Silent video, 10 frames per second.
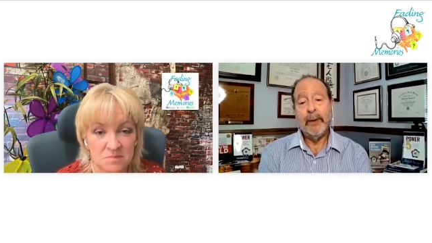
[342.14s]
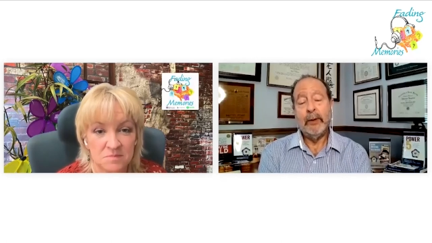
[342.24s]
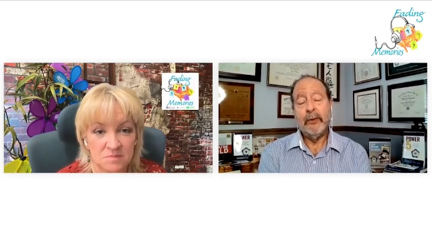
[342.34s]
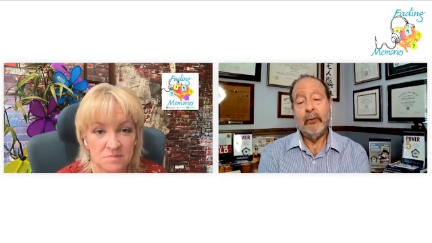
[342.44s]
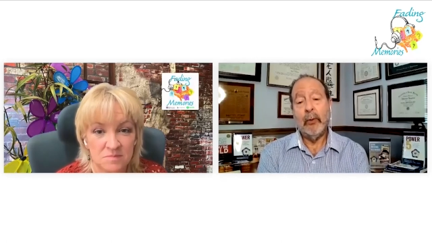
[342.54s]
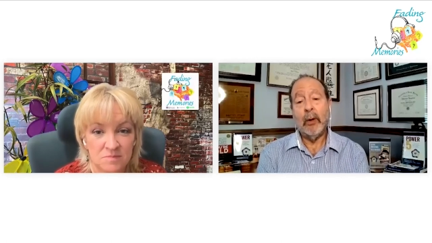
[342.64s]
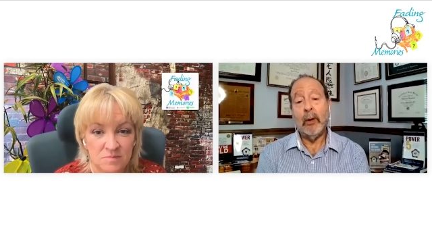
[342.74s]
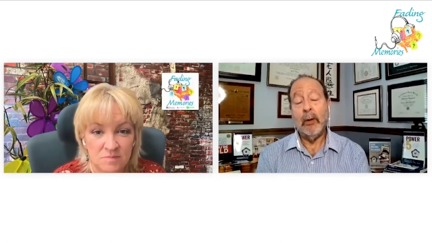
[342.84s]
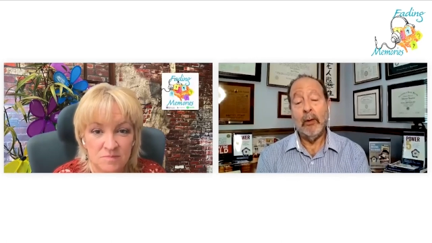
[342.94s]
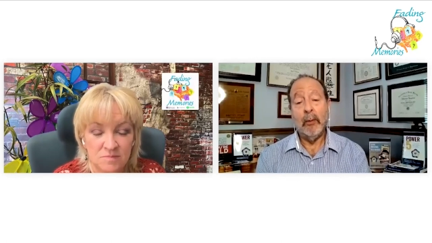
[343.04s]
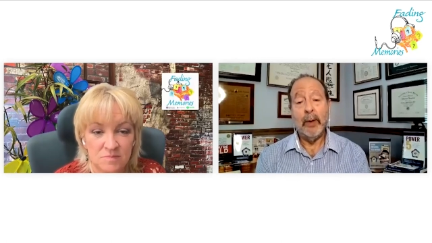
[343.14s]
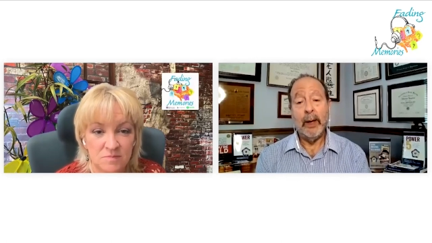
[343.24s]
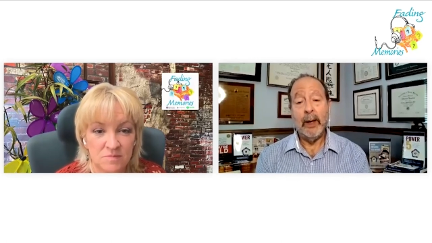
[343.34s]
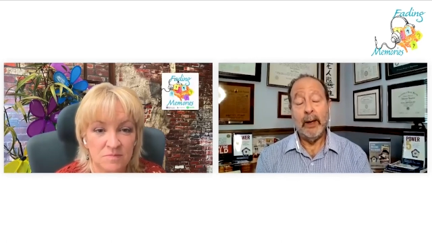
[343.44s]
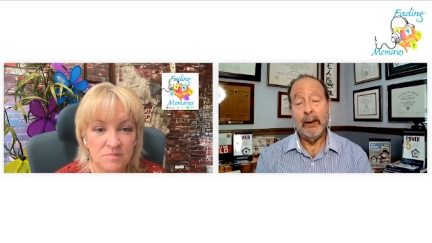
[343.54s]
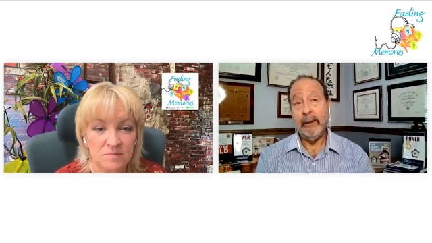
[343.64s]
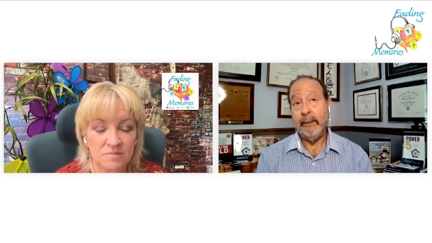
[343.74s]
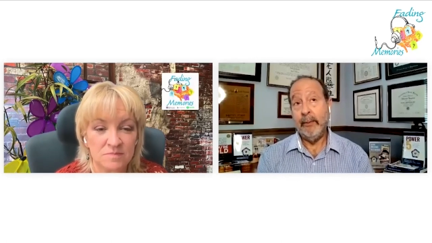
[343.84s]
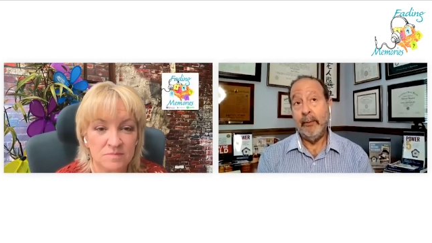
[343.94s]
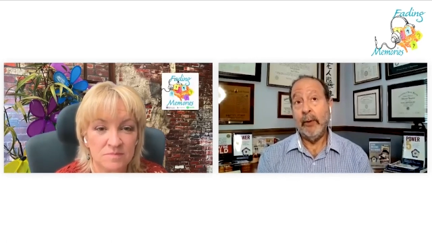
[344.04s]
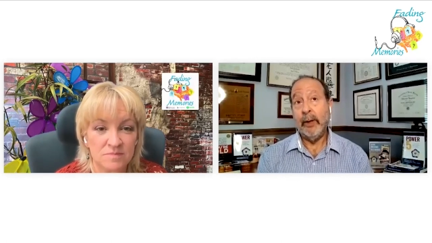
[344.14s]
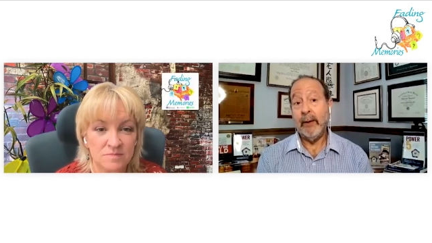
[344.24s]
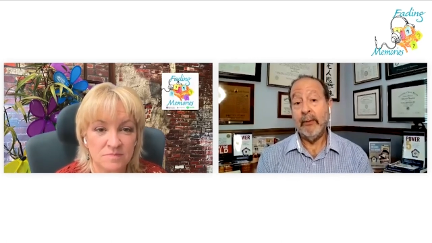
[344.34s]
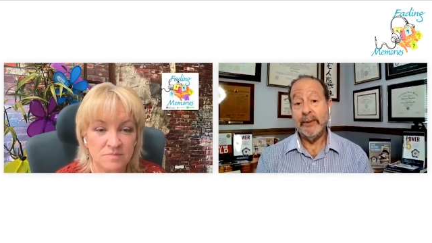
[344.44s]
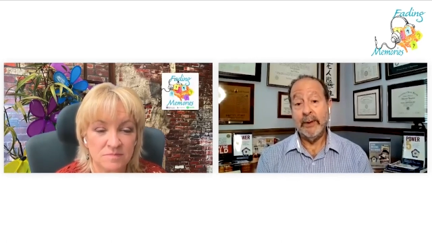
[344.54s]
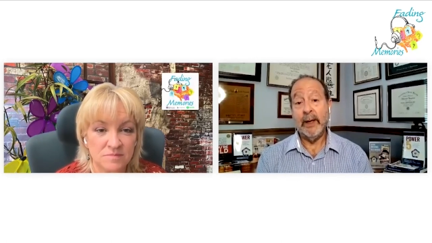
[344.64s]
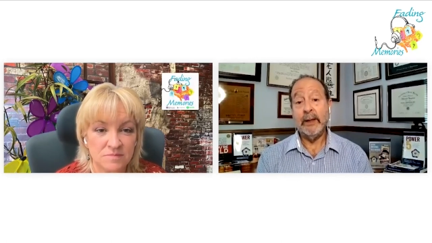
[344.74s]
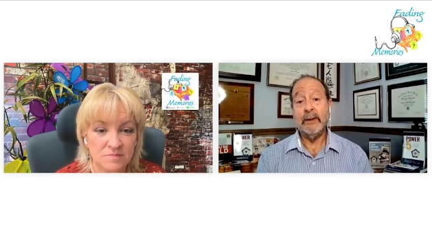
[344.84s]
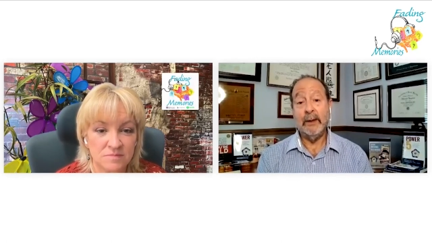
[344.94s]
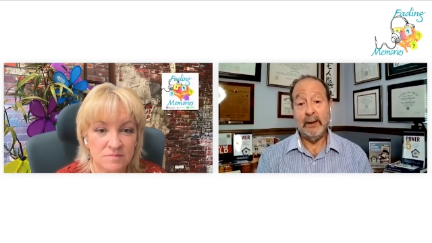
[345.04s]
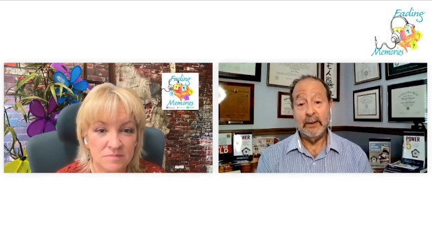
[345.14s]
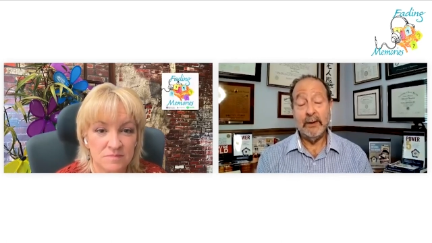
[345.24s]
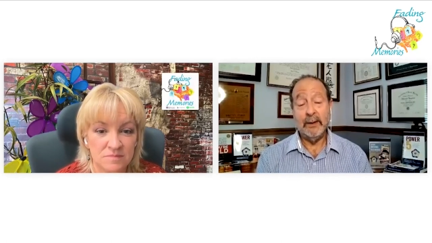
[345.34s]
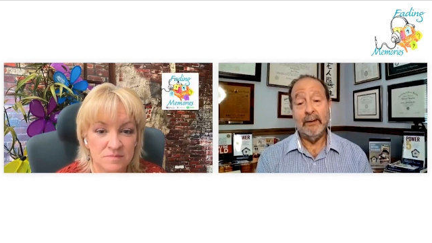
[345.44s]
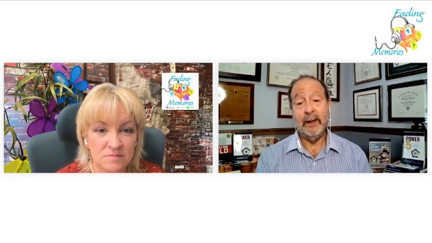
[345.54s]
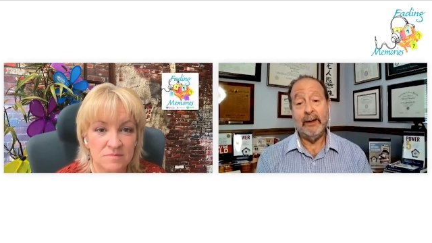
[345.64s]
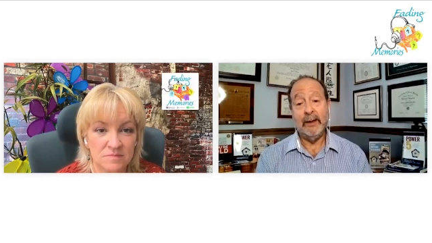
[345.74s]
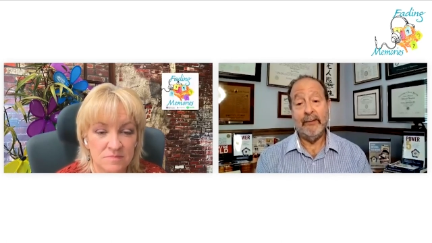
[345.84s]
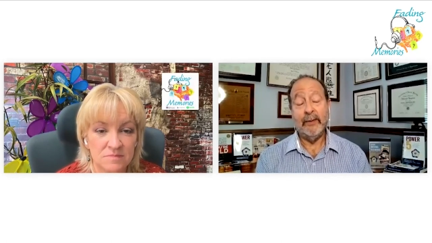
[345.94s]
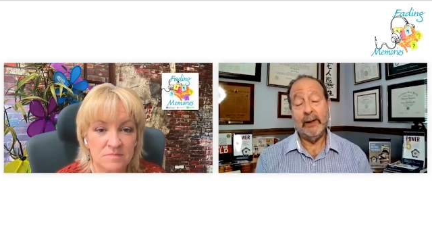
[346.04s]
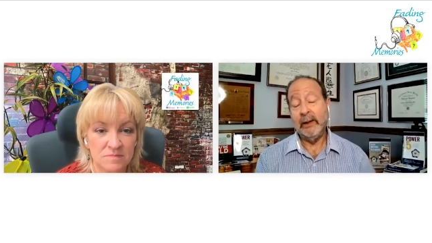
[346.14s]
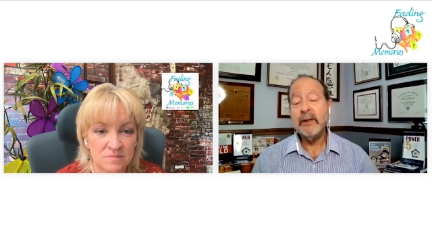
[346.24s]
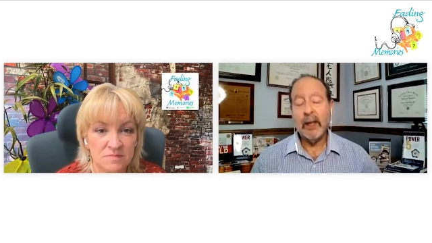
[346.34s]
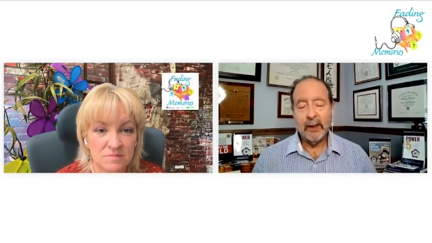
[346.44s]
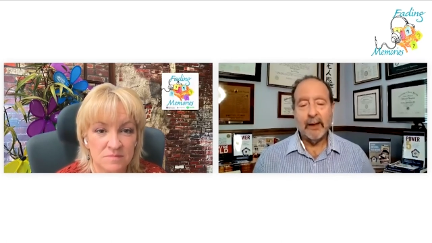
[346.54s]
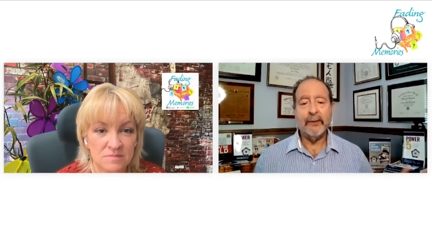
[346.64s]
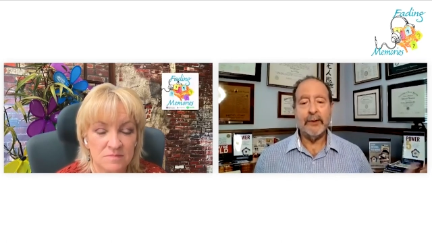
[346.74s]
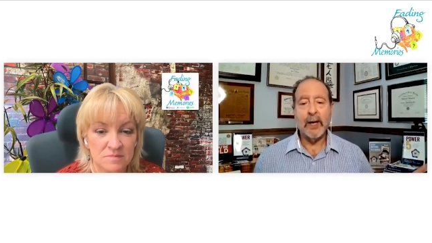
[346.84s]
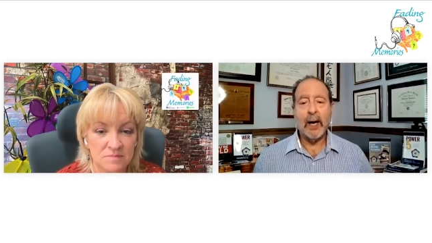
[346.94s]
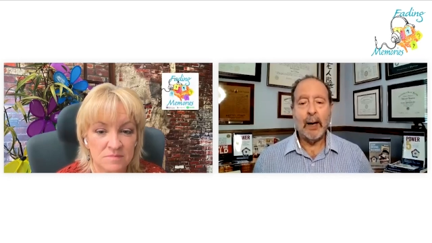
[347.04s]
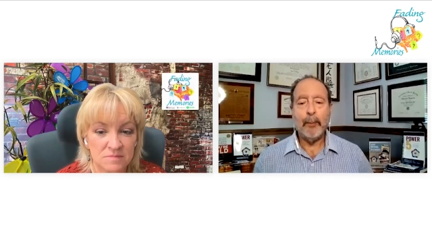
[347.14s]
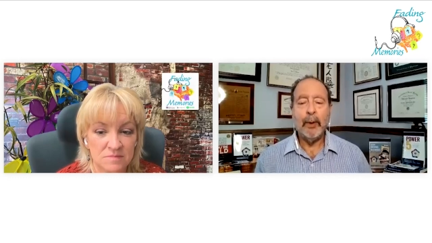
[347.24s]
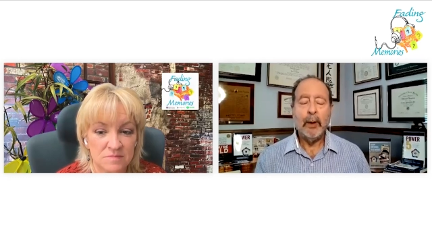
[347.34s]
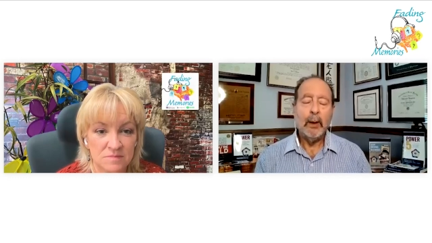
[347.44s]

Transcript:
Speaker 1: to our home, and boy, that was nice and easy. I didn't have, at least I didn't have to shop.